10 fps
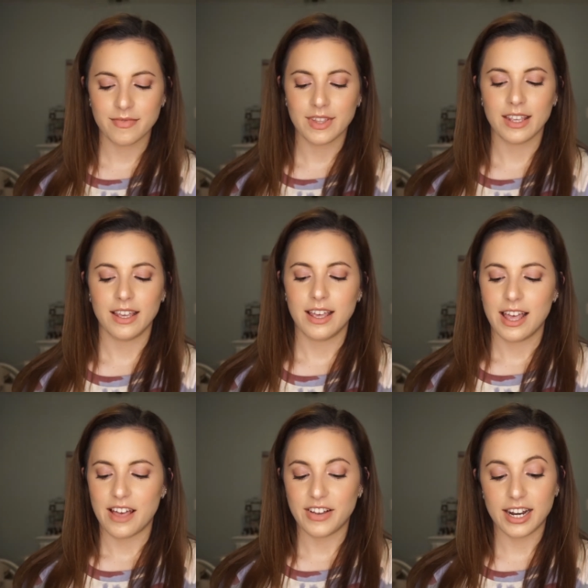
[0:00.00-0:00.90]

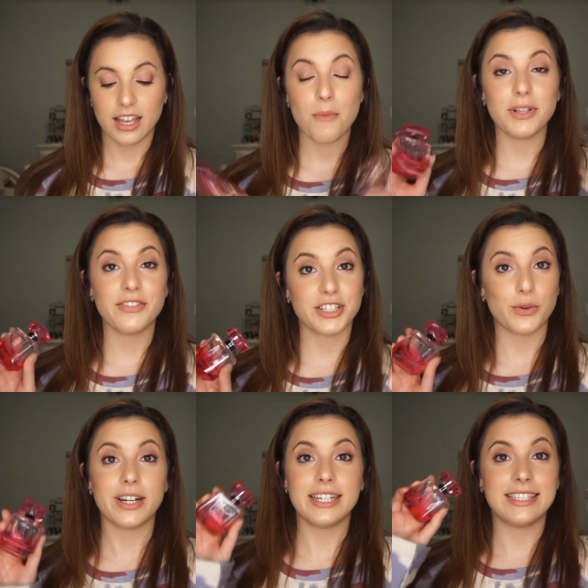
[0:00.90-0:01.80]
I've got a couple of
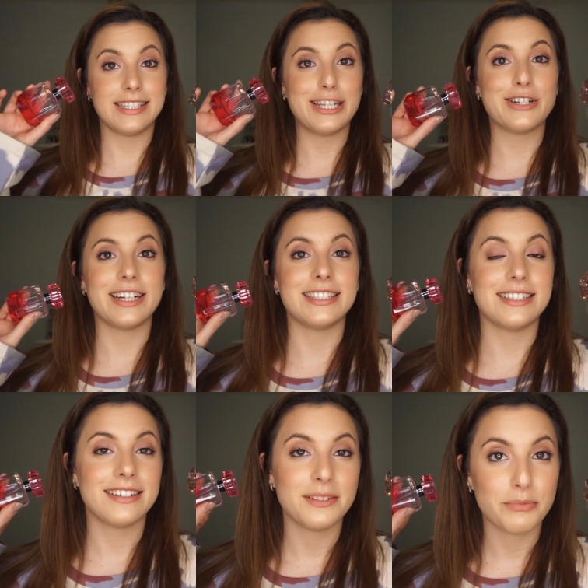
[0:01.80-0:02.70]
Victoria's Secret
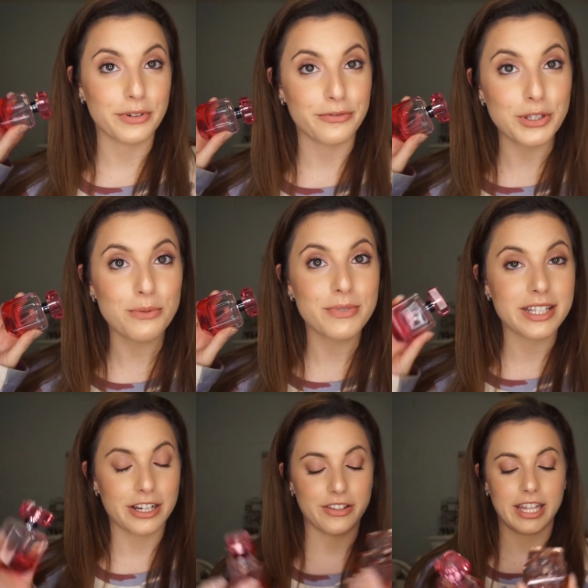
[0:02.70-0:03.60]
perfumes
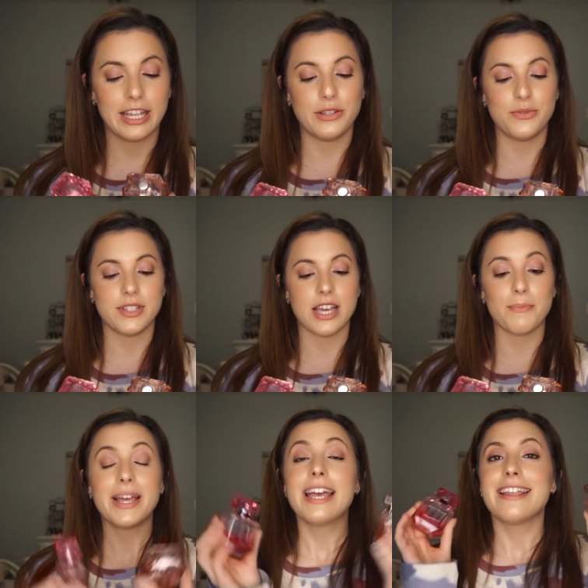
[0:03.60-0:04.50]
here that I used up.
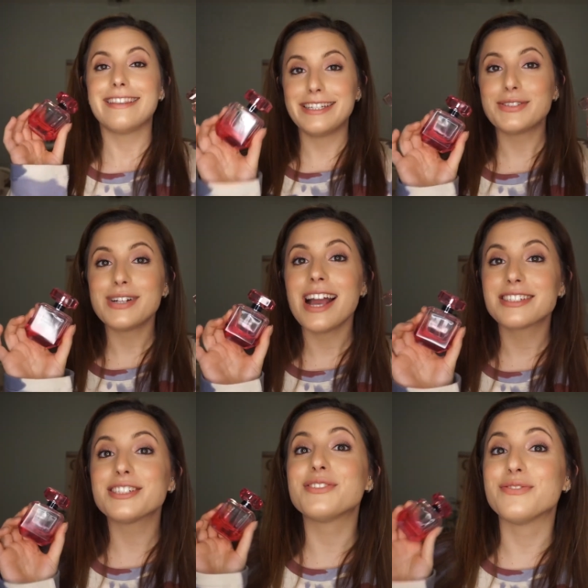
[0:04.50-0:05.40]
These were
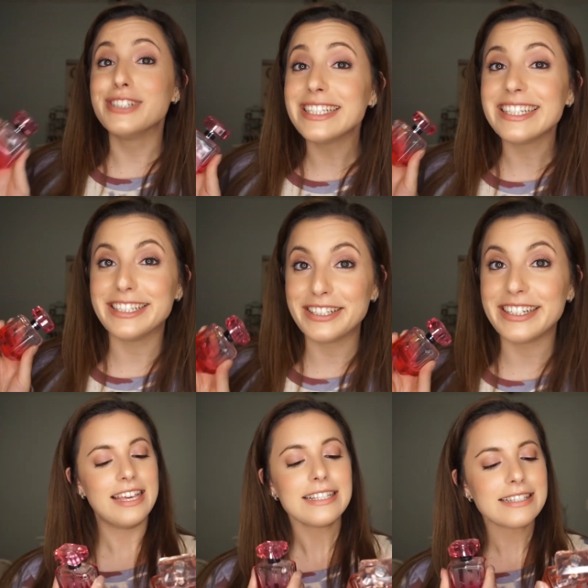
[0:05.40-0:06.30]
actually really good.
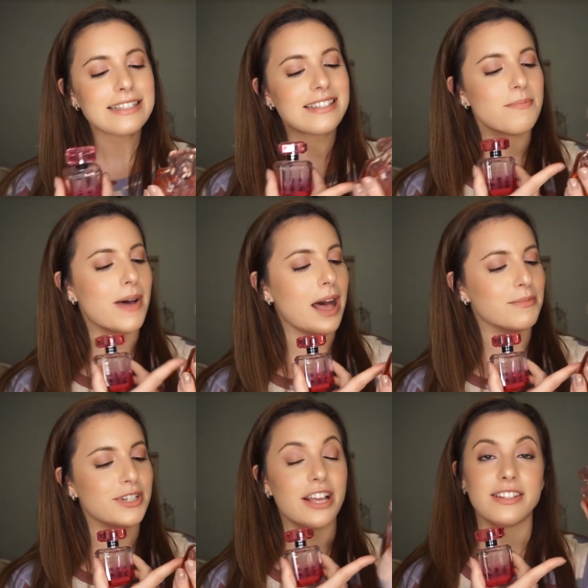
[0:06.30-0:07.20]
This is the
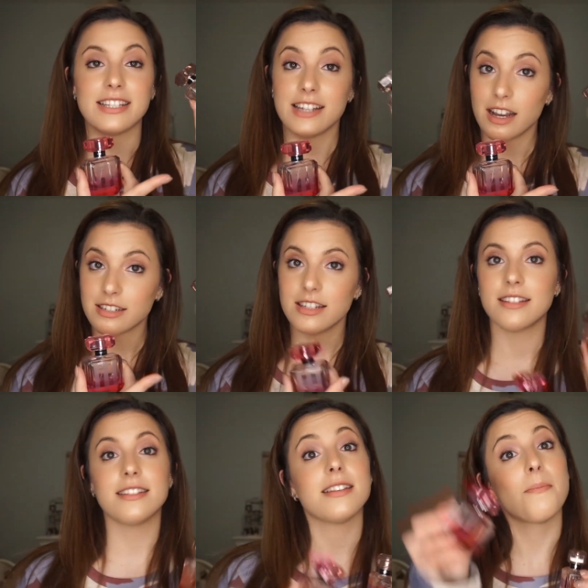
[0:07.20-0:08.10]
Bombshell Seduction.
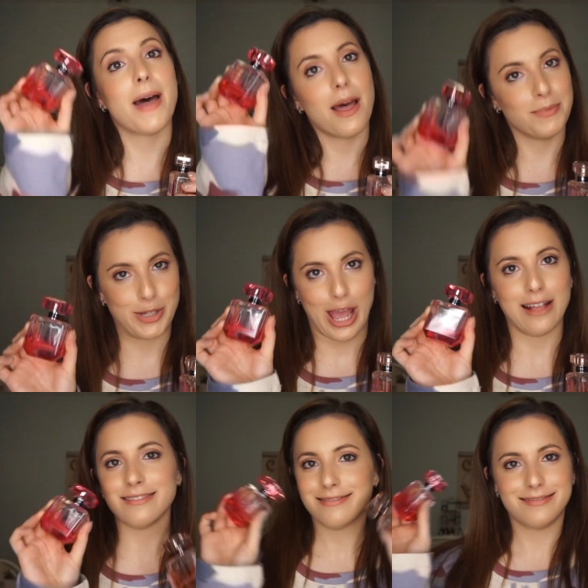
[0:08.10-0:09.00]
This is the Bombshell.
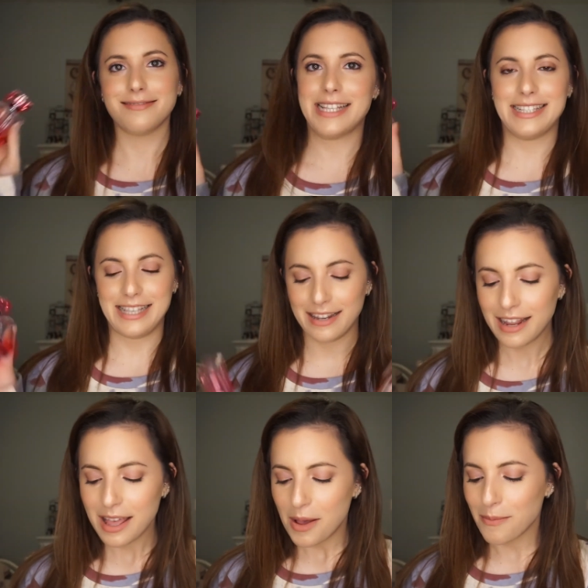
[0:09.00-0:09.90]
And that's it.
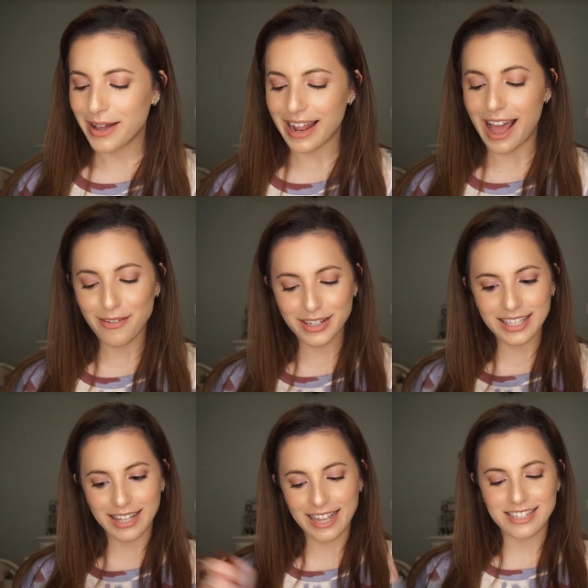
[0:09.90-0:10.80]
But I
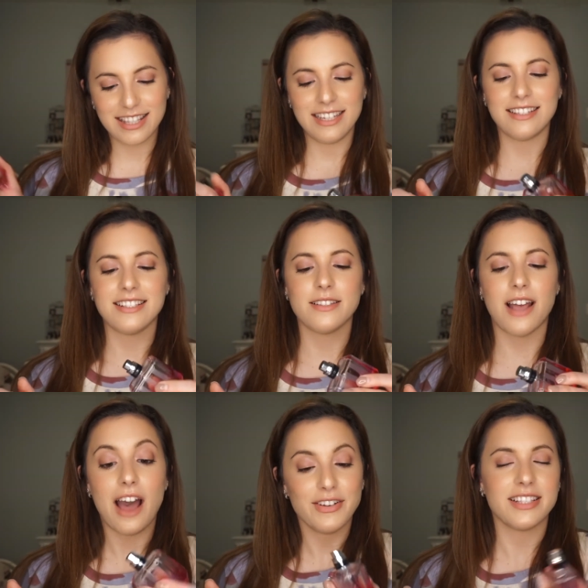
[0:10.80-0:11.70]
really liked these.
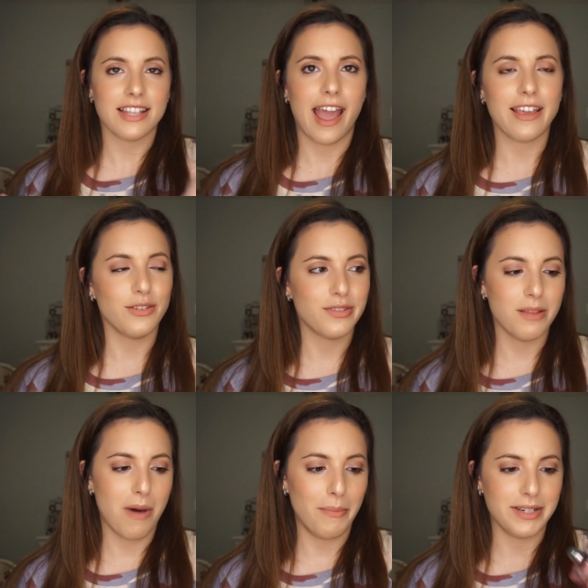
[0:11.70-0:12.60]
Obviously, I used
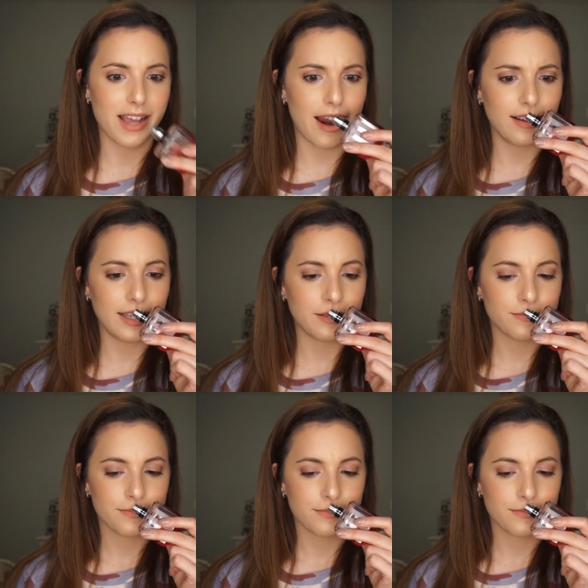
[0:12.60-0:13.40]
them up entirely.